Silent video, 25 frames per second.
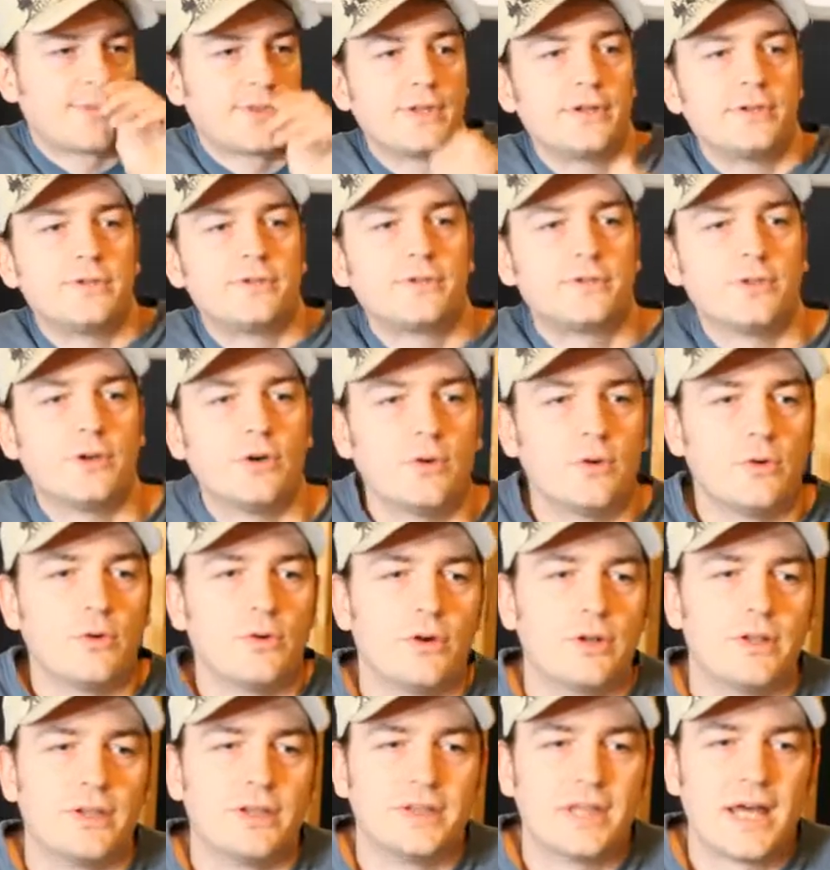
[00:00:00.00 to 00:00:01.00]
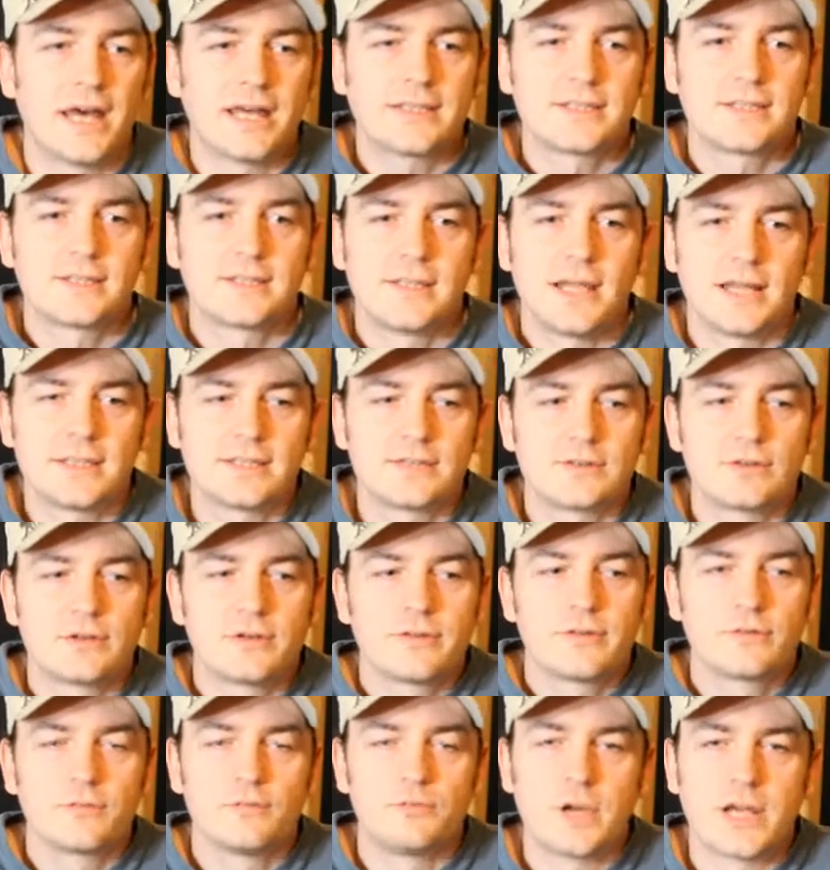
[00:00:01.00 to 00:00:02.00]
So that's sort of
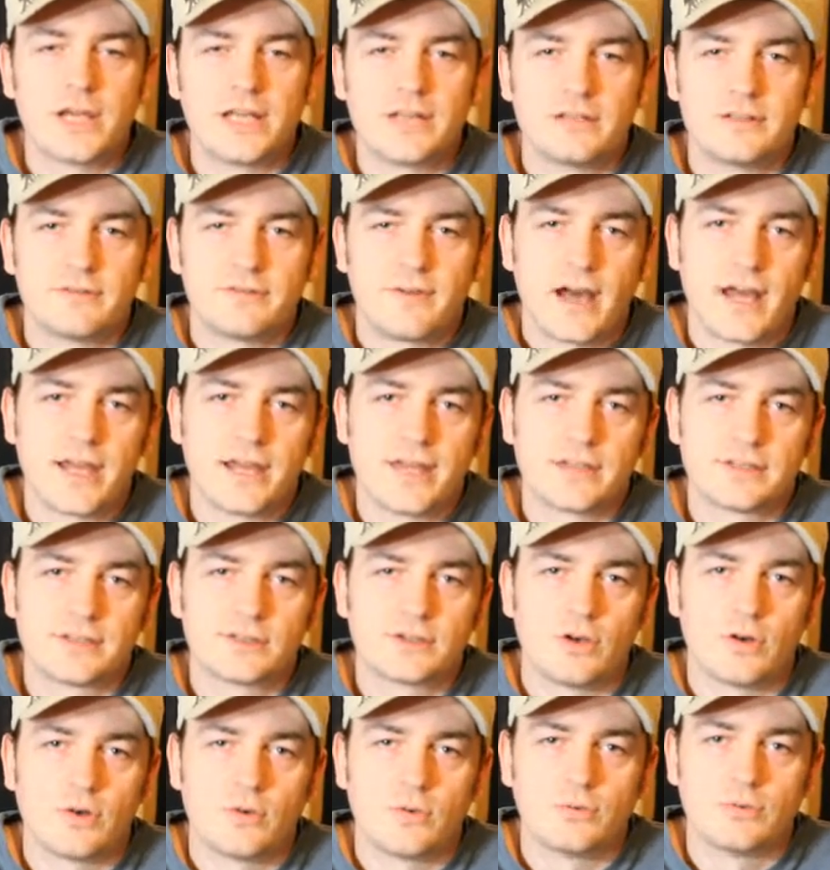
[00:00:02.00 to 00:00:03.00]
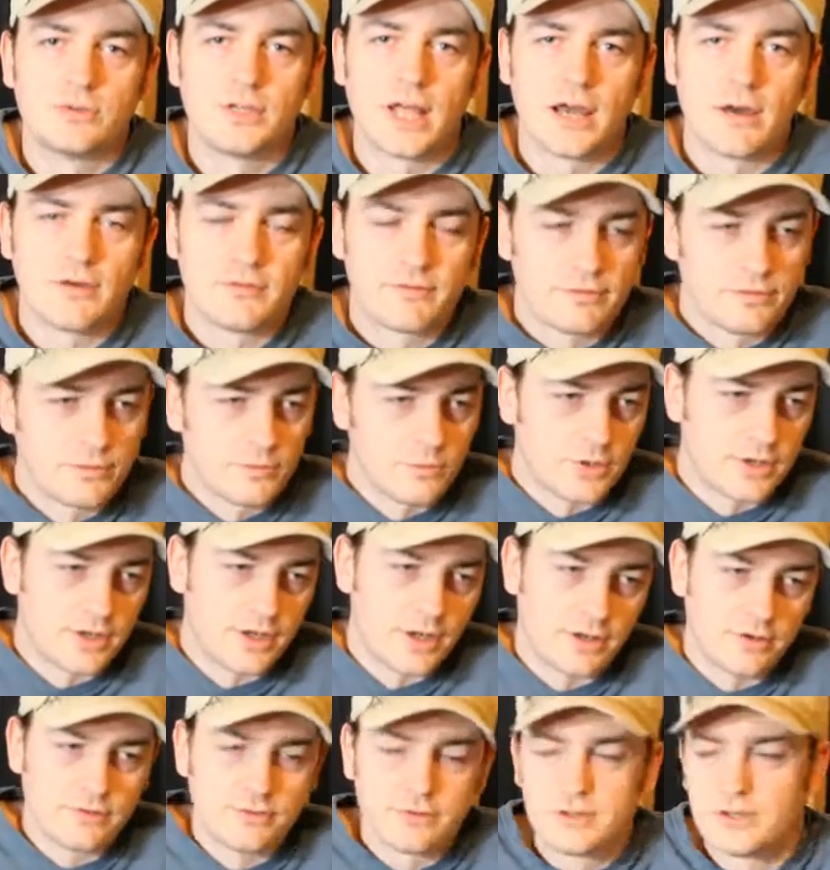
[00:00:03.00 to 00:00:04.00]
the range of ISO, down from the
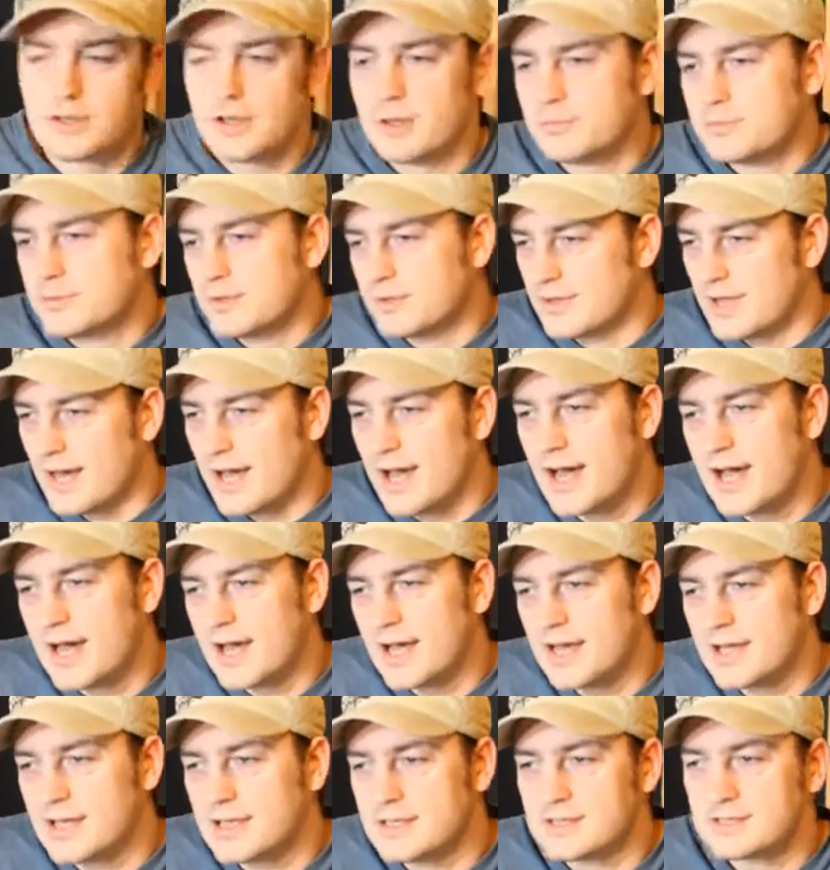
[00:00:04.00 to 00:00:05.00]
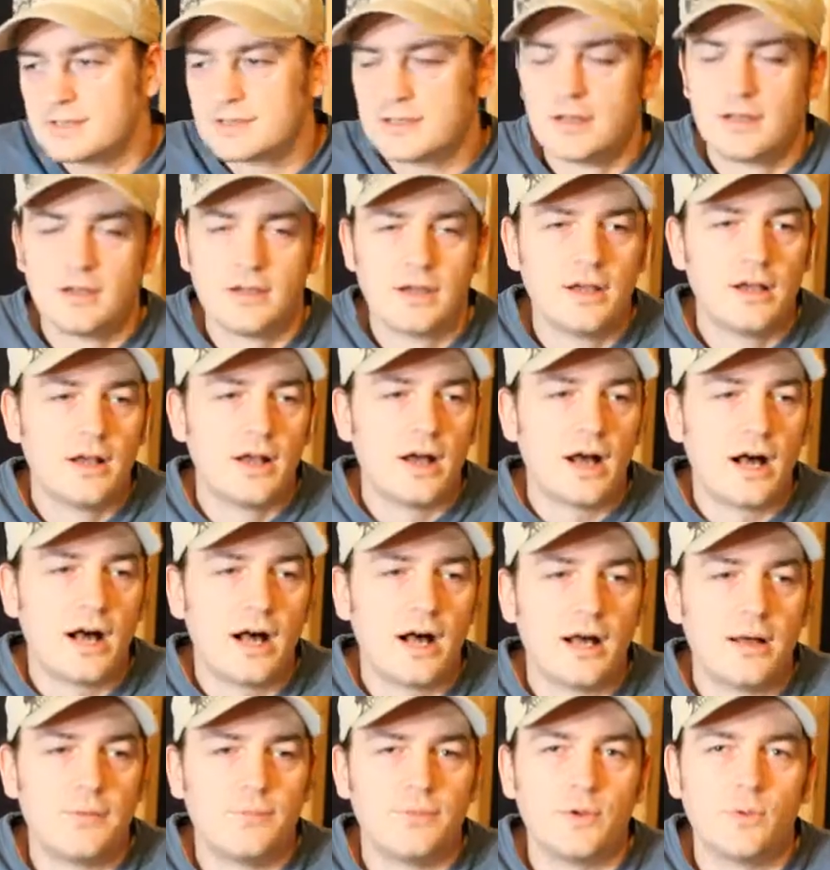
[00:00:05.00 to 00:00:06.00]
100 up to the highs.
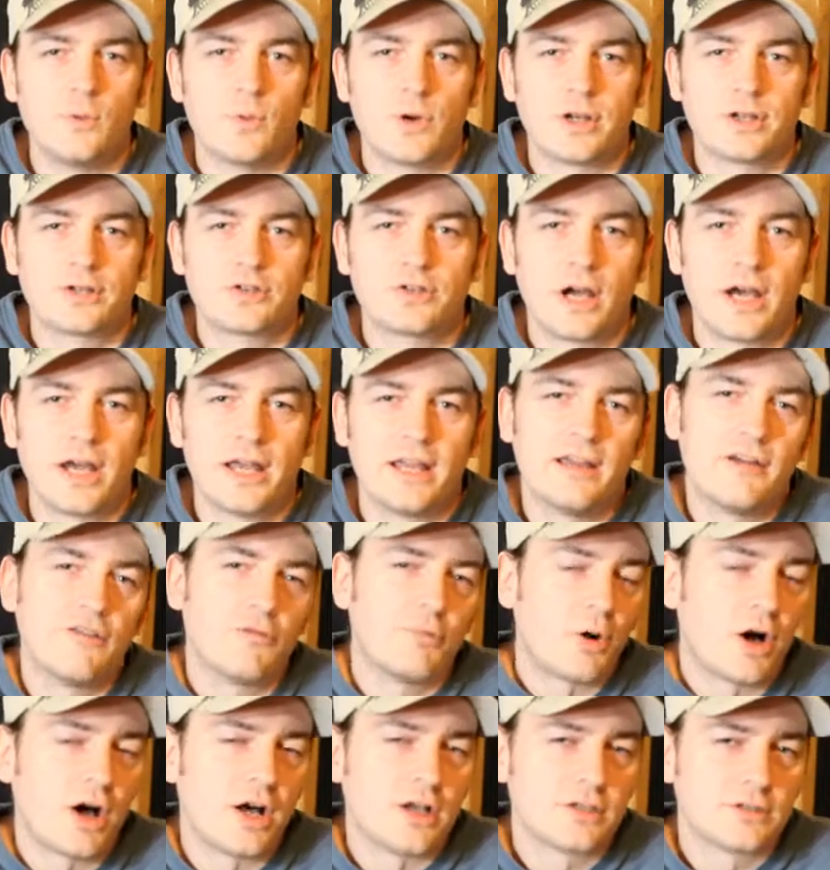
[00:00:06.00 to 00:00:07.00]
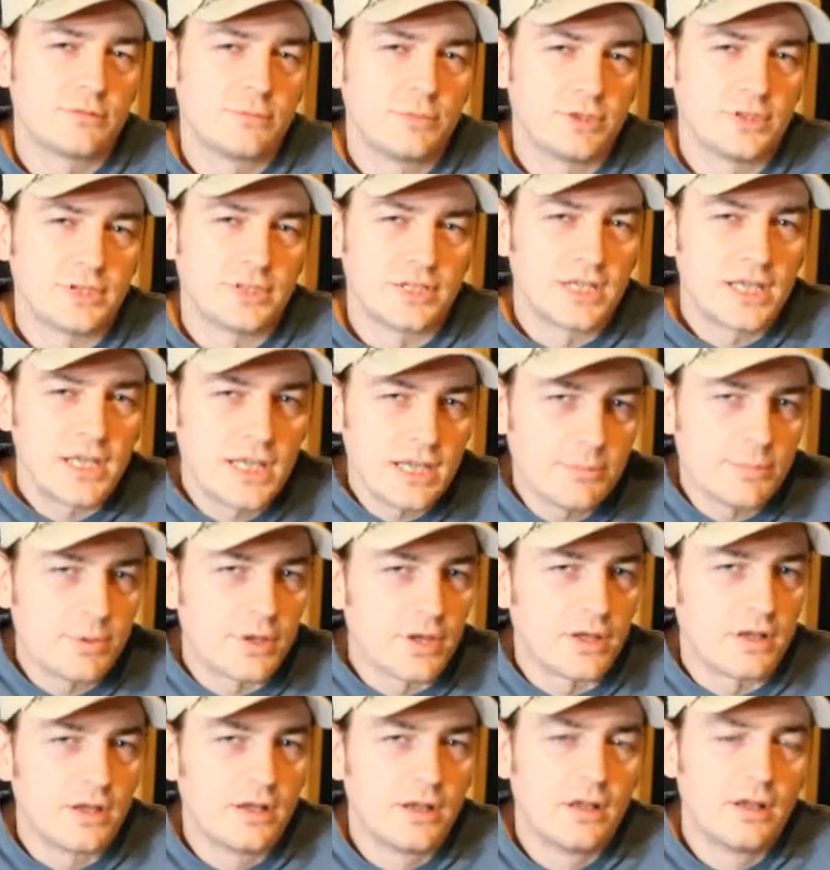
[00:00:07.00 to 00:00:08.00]
You want to try, if possible, to keep
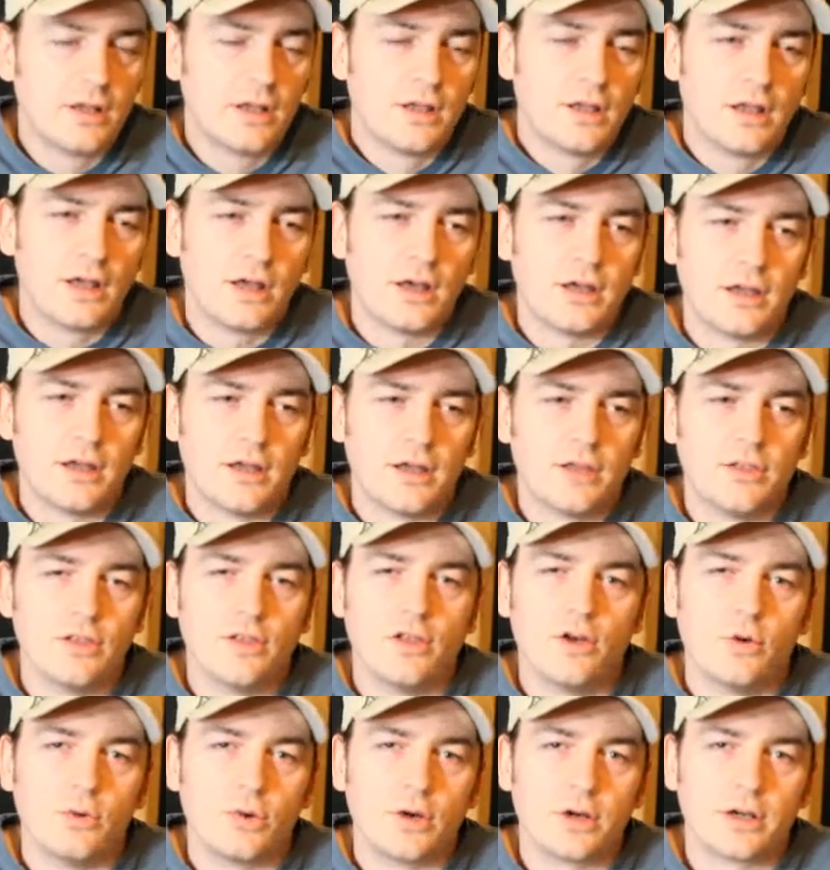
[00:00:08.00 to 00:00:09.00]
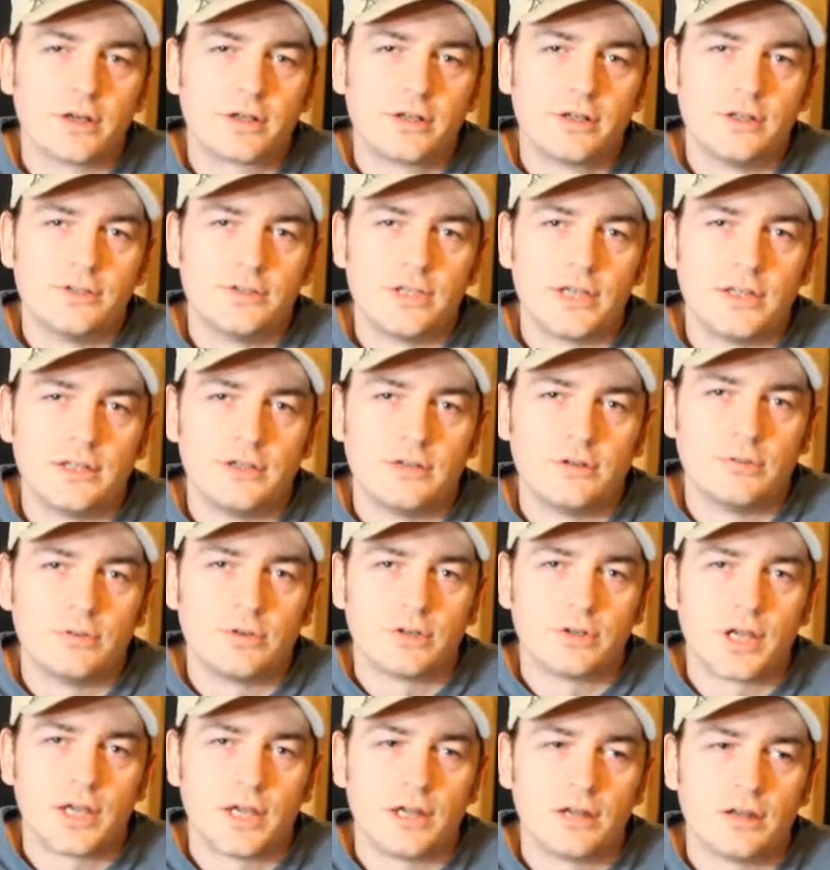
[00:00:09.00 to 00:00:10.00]
it lower, because then you
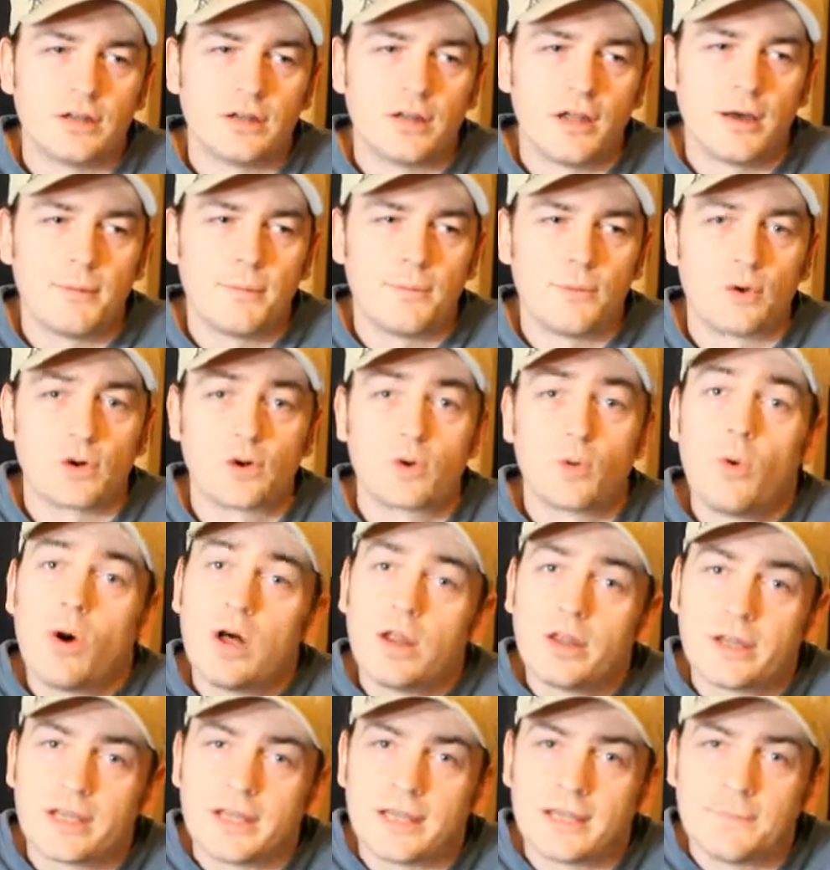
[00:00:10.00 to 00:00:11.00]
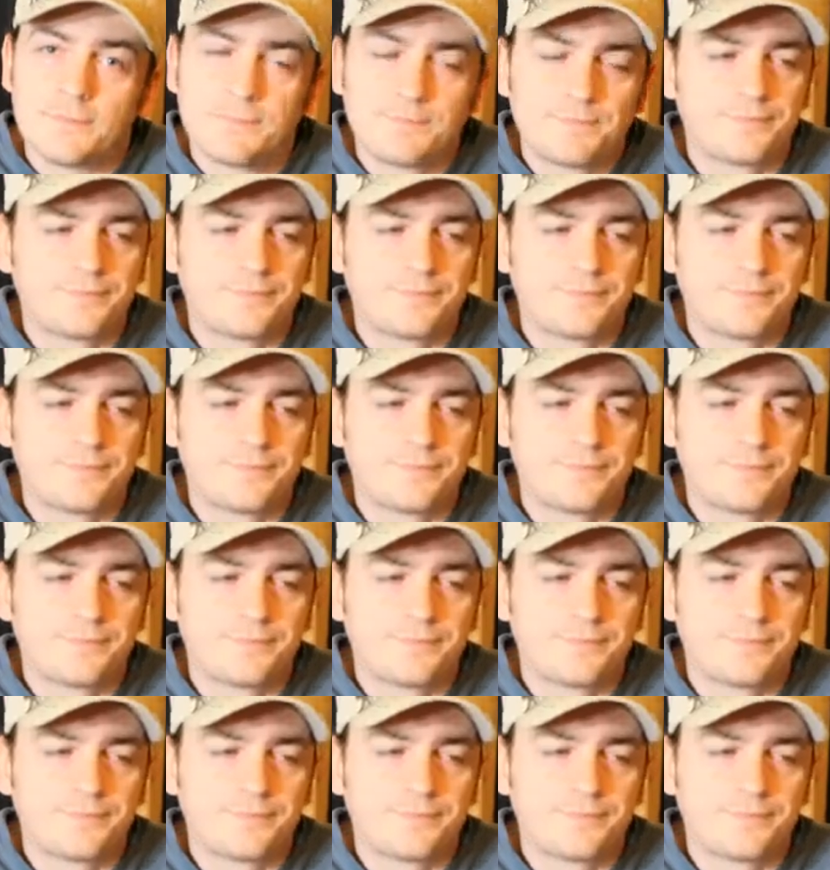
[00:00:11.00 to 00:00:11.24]
retain a lot more quality